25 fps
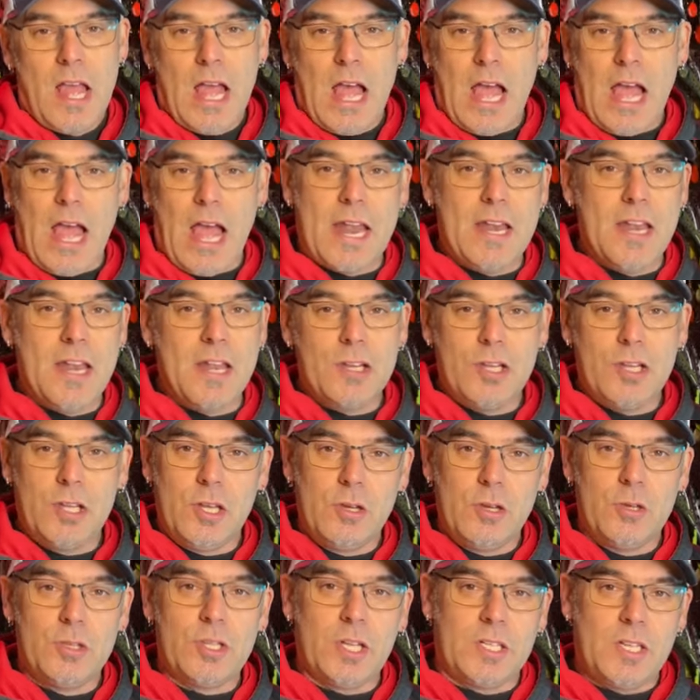I didn't
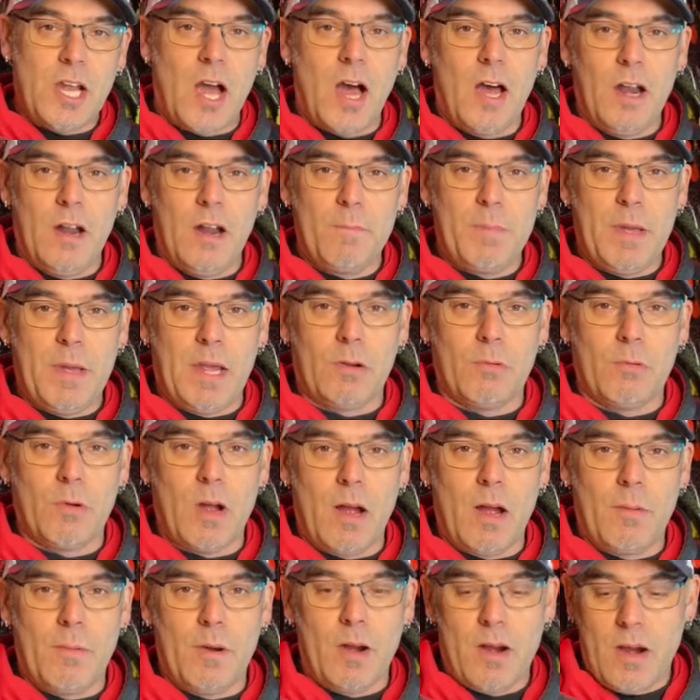use a ton of big
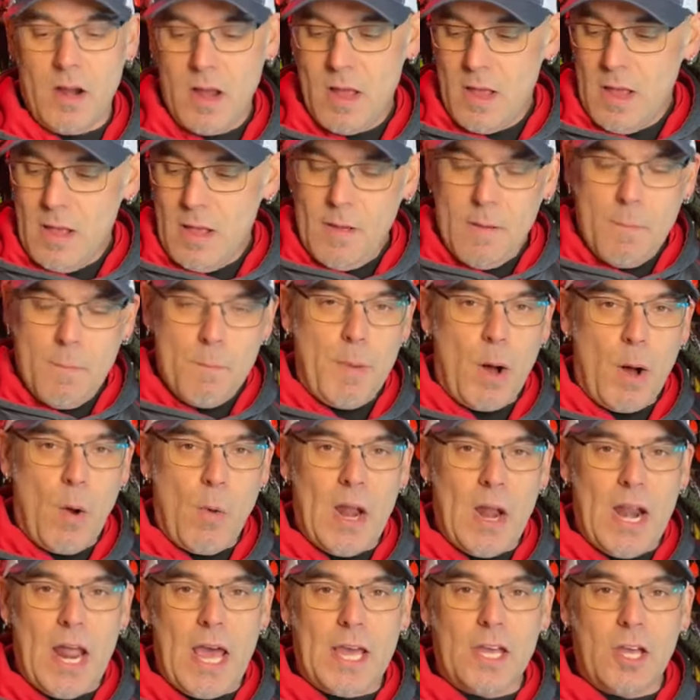rubber, but
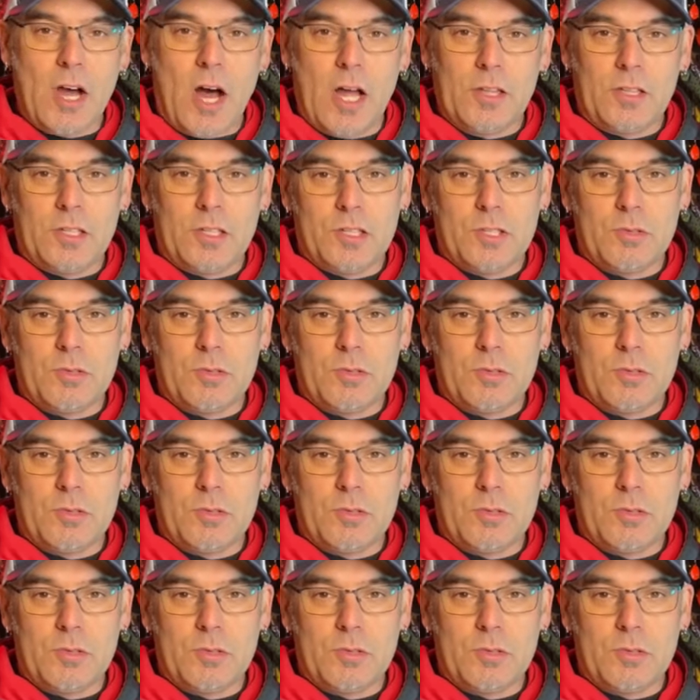when I got this